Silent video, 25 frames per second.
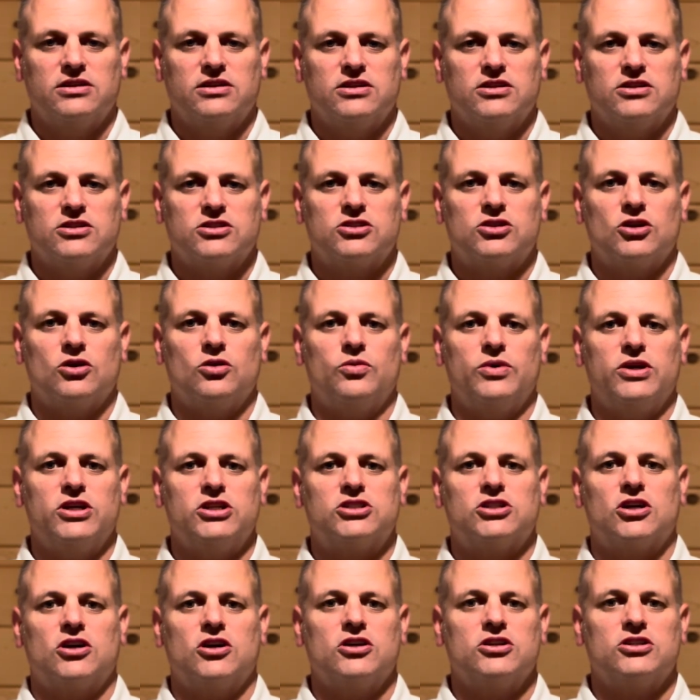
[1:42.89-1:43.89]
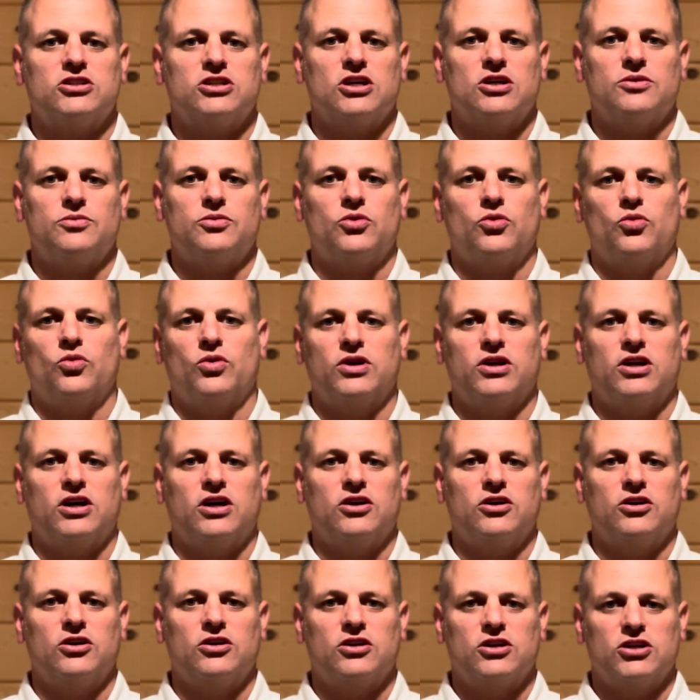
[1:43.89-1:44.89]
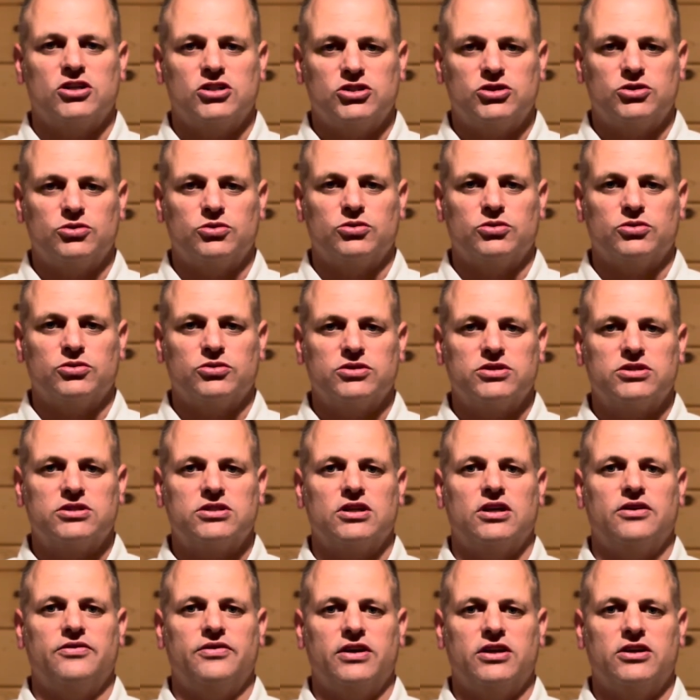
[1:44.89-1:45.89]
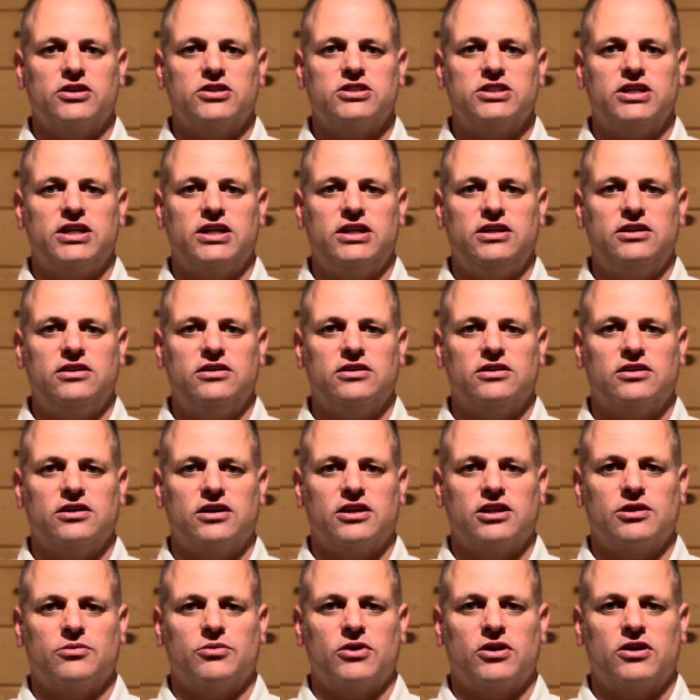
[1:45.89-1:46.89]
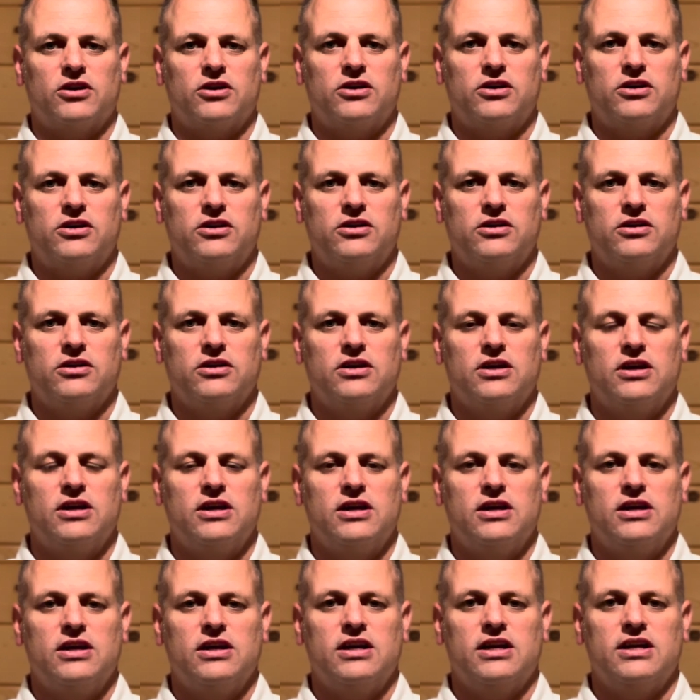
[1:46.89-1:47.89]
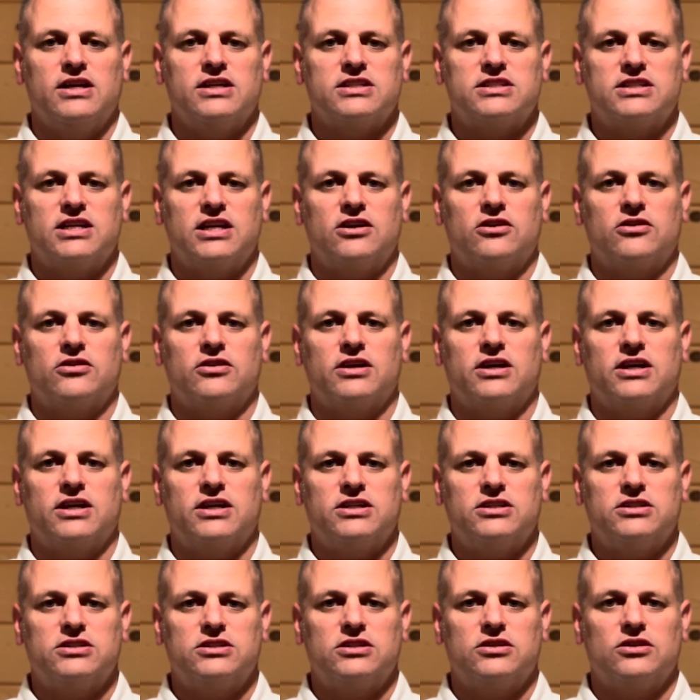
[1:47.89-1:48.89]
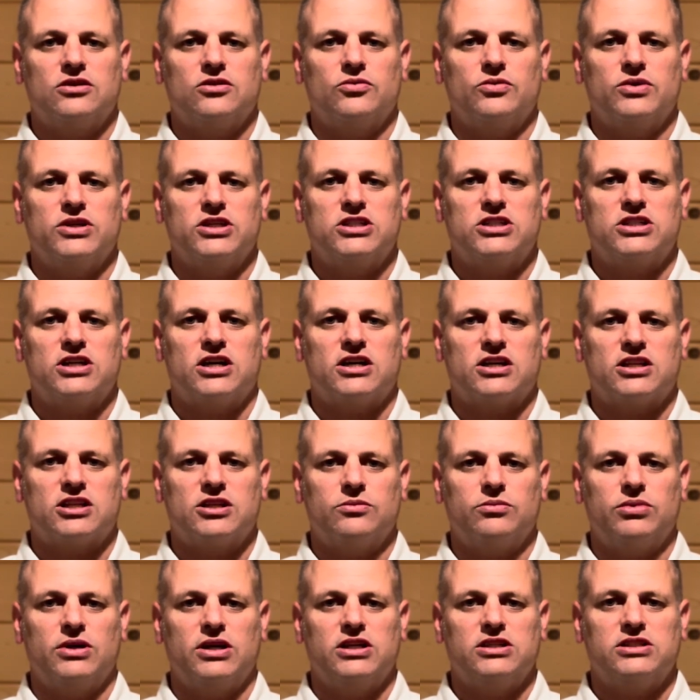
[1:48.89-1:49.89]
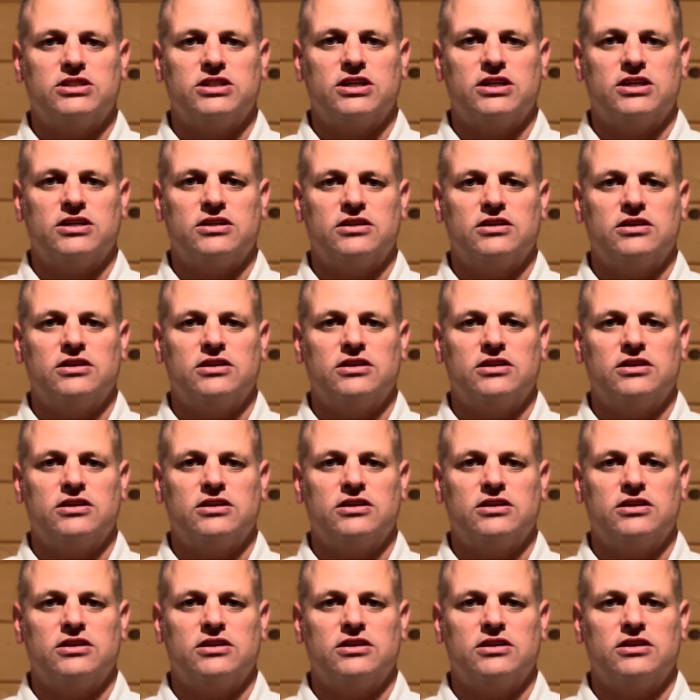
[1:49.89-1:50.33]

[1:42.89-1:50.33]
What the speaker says: So we charge up 100 joules of energy on the monitor. It is synchronized. We shock the patient.